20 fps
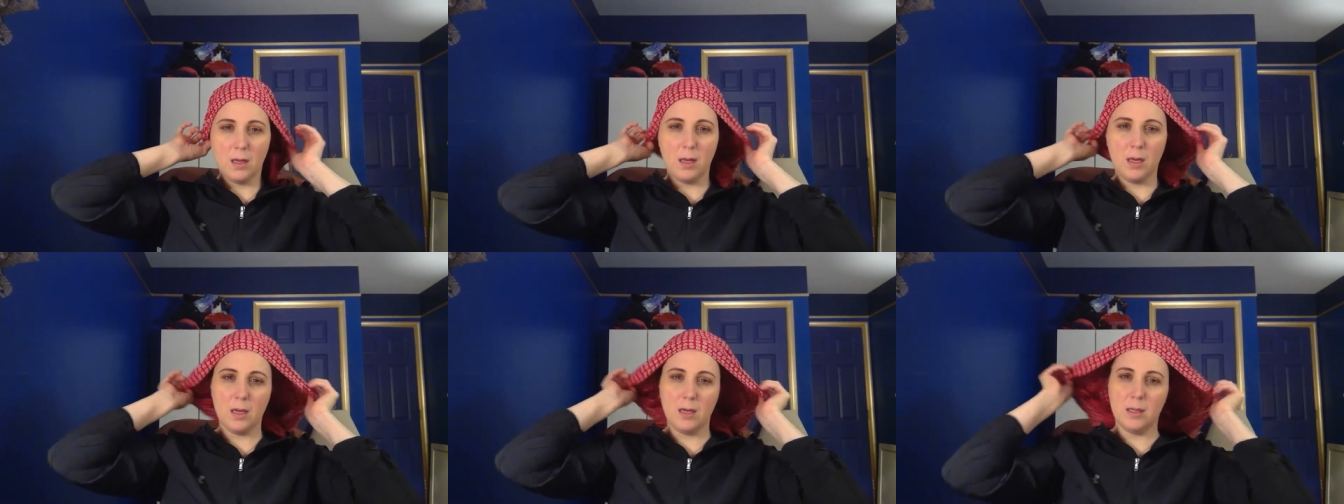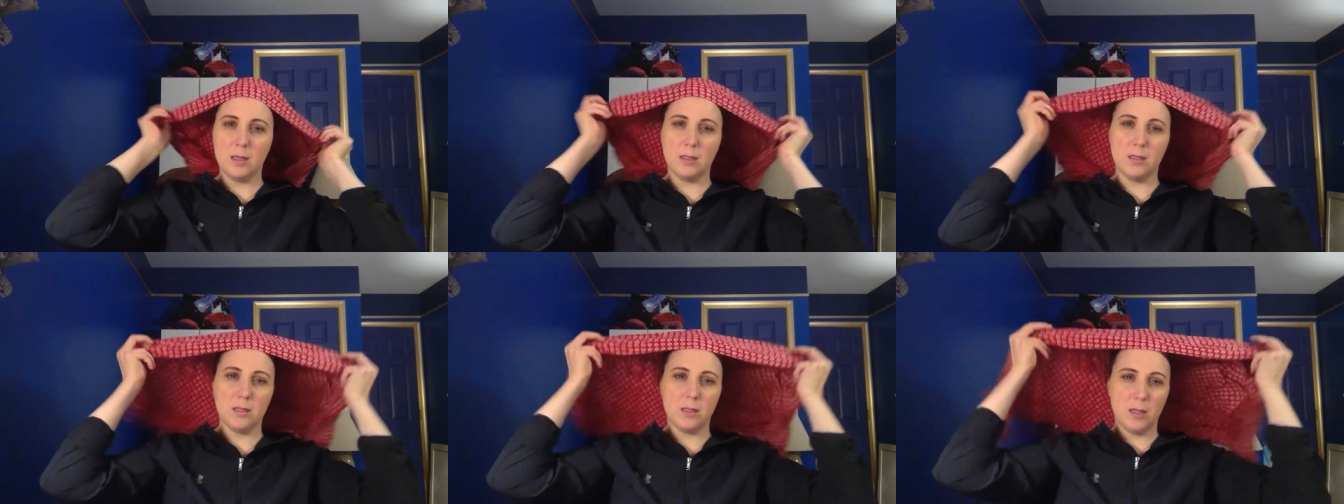
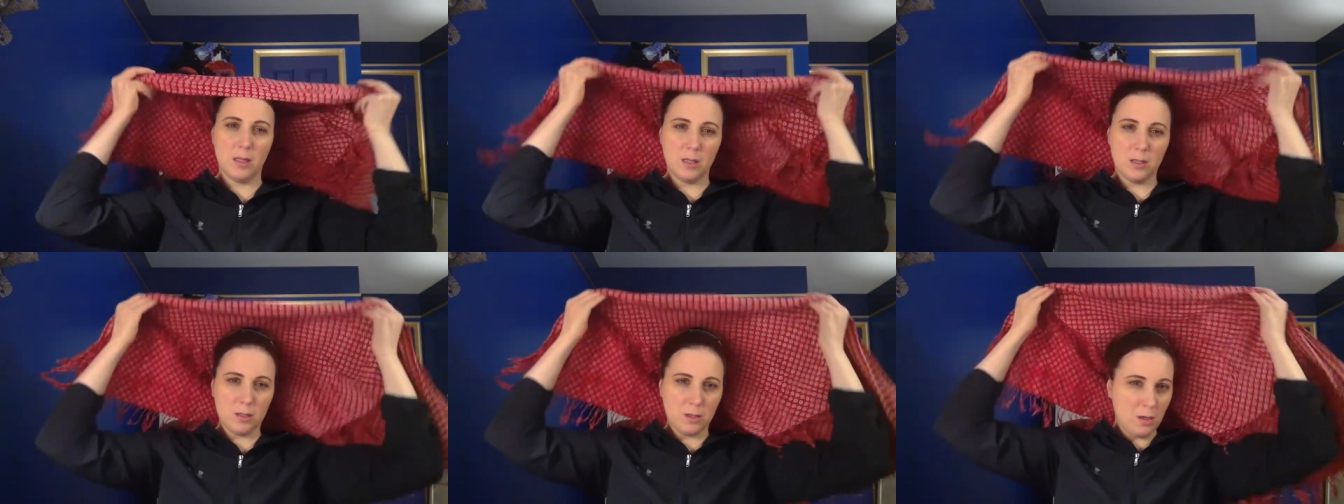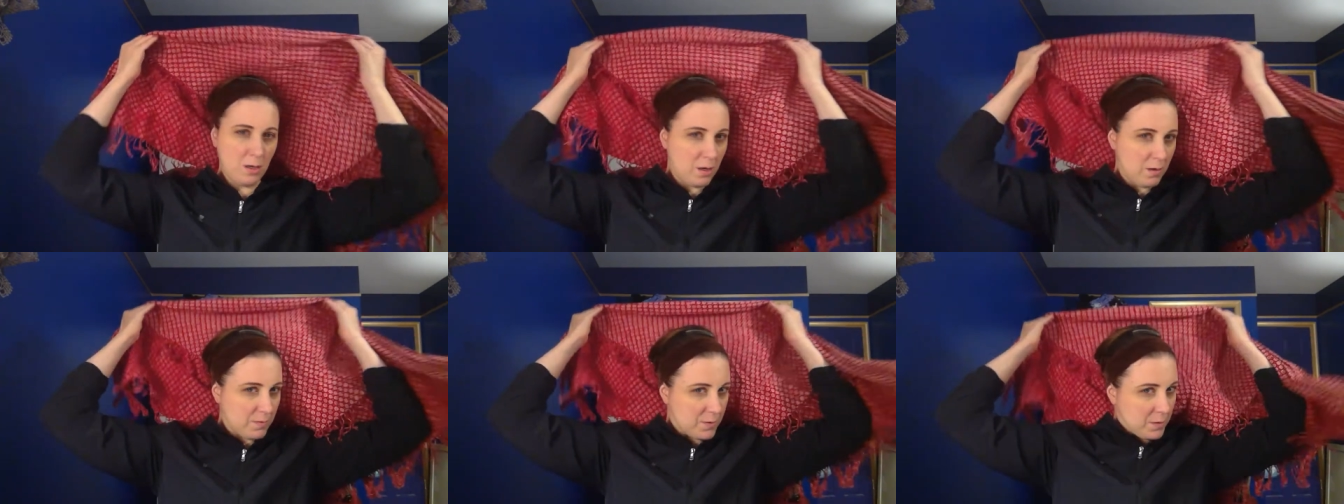and these
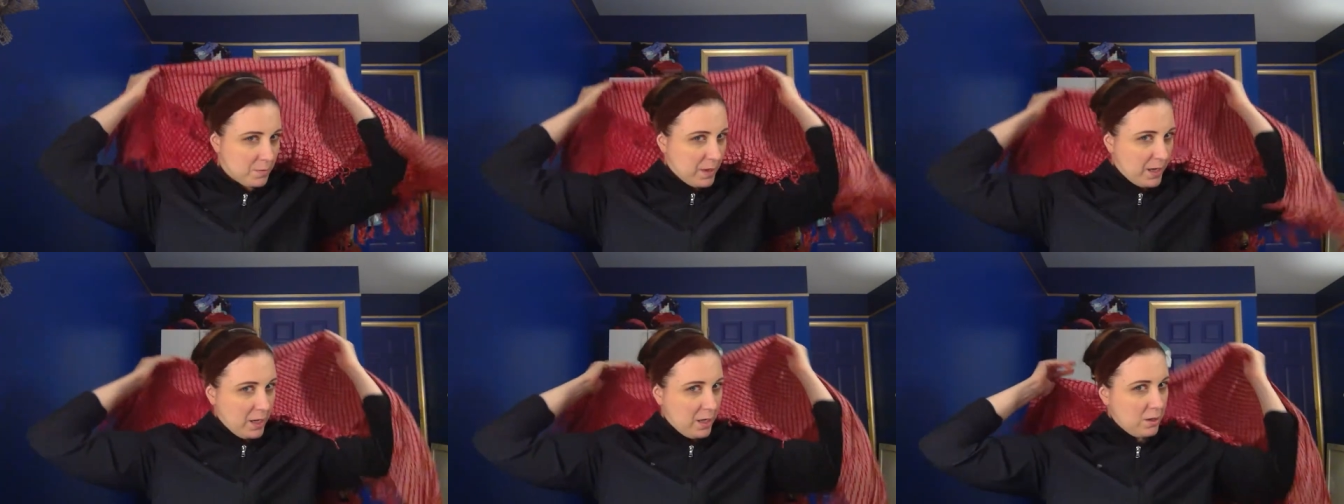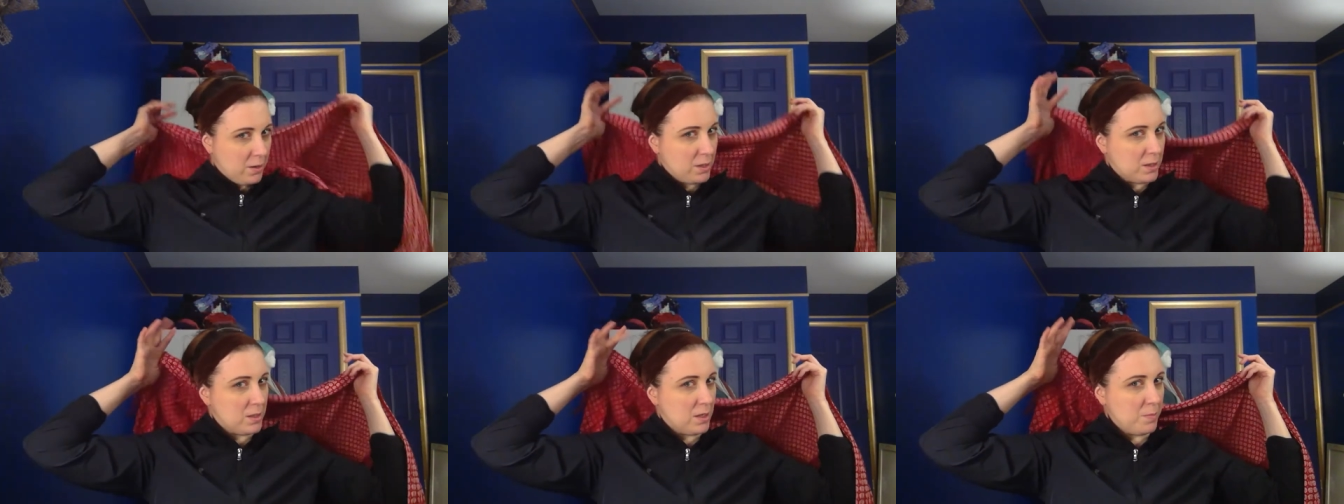scarves. My
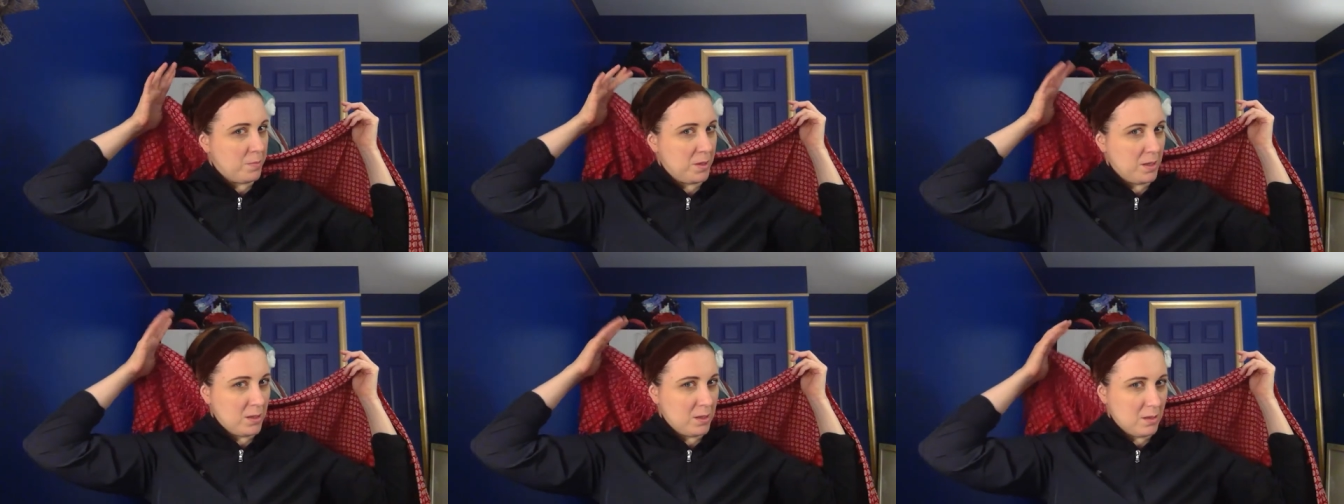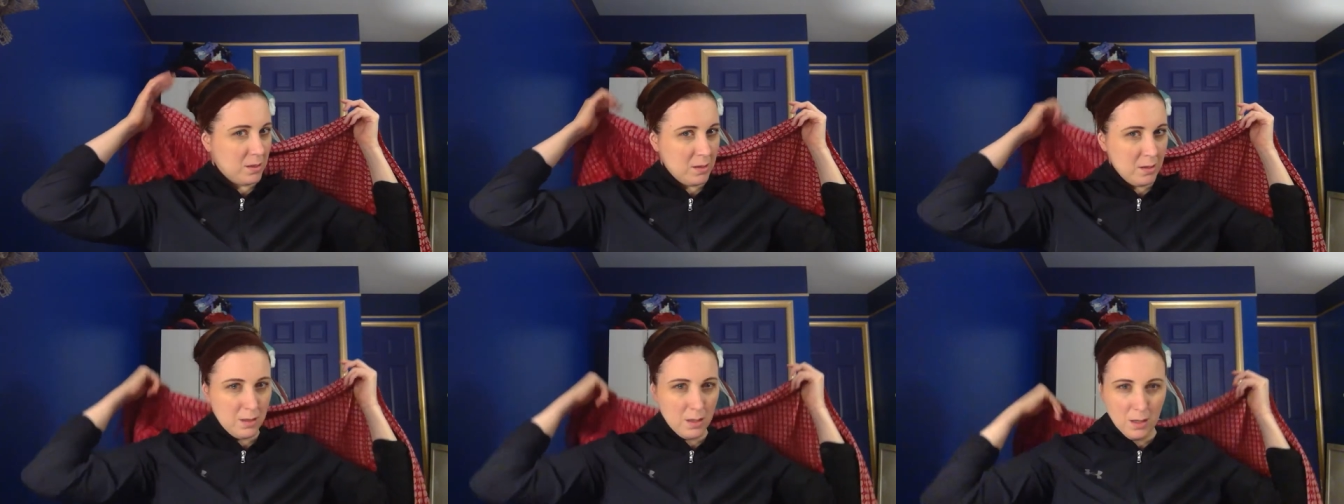hair is up in a,
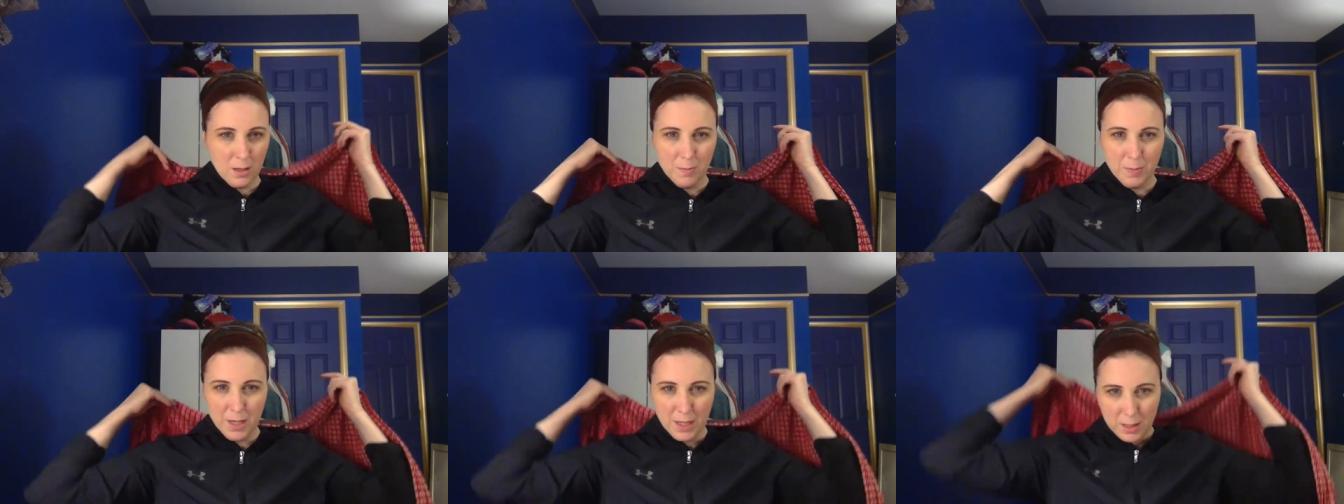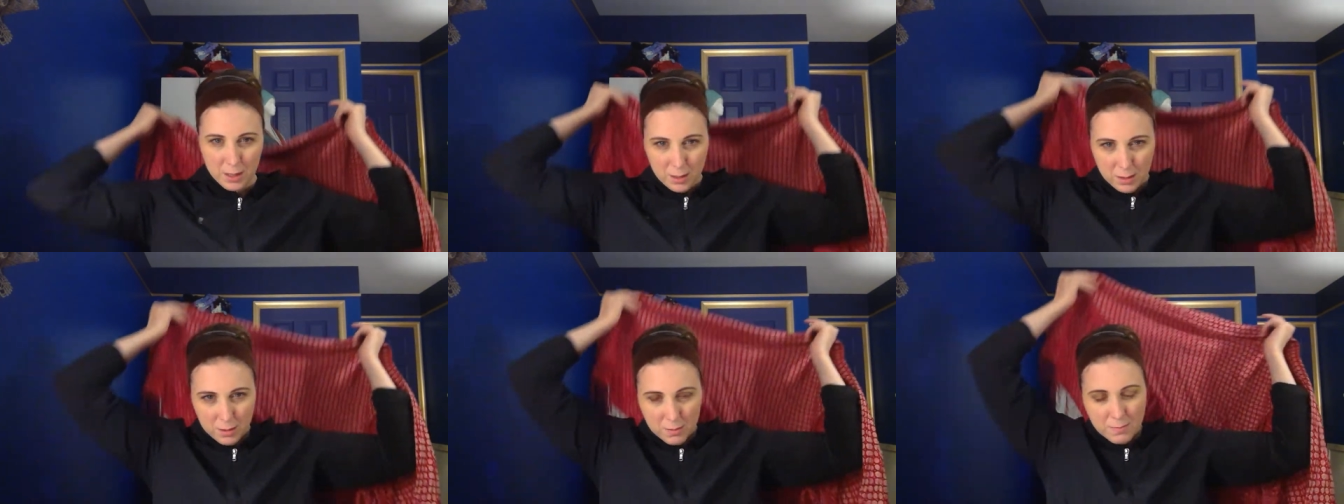a
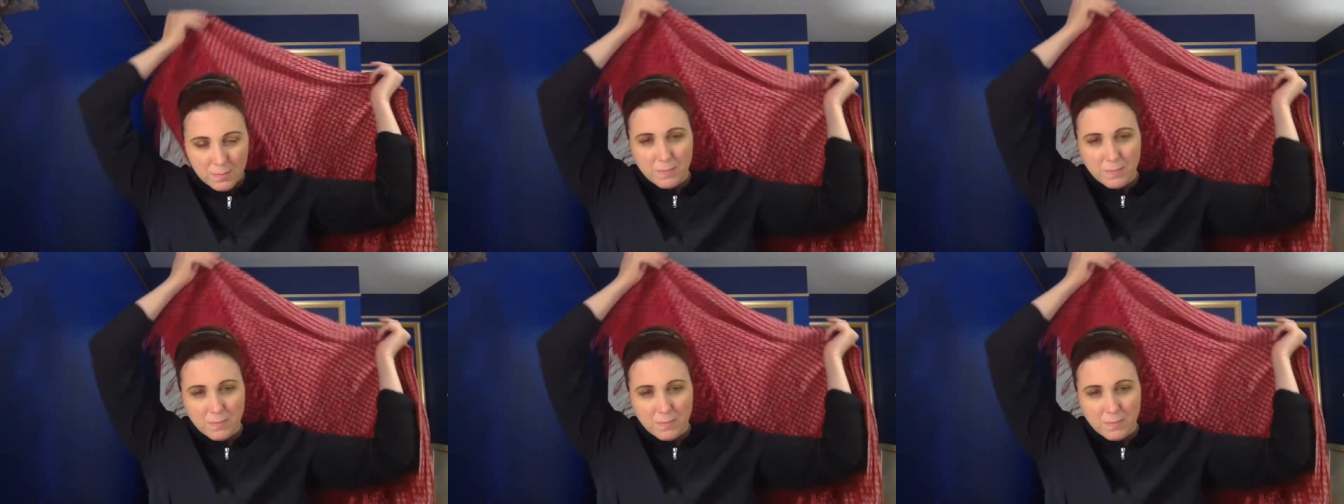bun.